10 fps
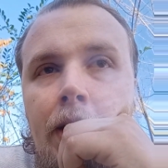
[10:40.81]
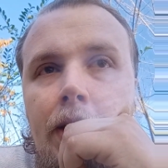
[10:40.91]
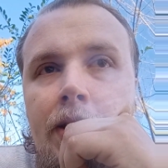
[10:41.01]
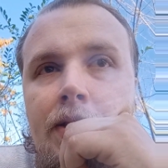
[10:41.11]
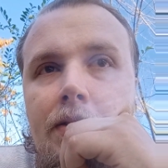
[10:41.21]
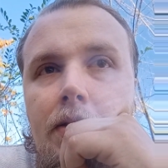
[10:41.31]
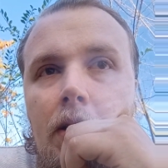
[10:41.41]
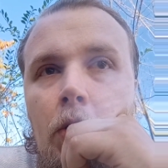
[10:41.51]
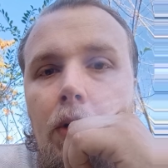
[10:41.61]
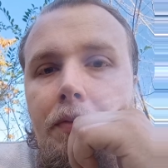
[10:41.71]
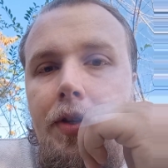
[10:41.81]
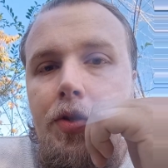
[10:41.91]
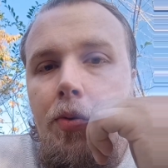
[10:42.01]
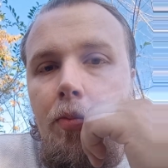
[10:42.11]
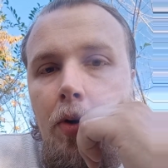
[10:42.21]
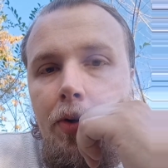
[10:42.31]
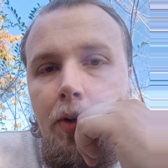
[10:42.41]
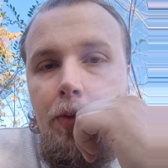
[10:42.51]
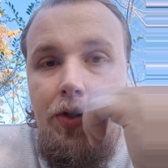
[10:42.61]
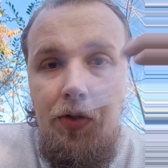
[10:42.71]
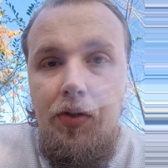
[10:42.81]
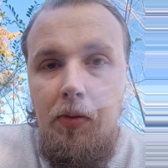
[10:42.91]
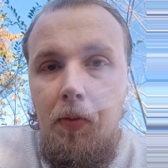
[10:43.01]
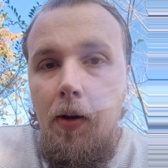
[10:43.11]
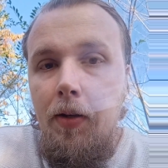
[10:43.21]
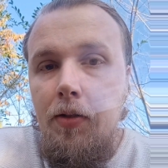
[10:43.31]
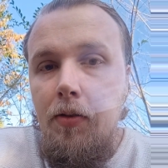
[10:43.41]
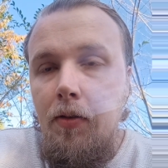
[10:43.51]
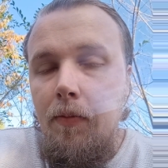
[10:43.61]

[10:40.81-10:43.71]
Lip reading: is equivalent to a rotor, which is just the product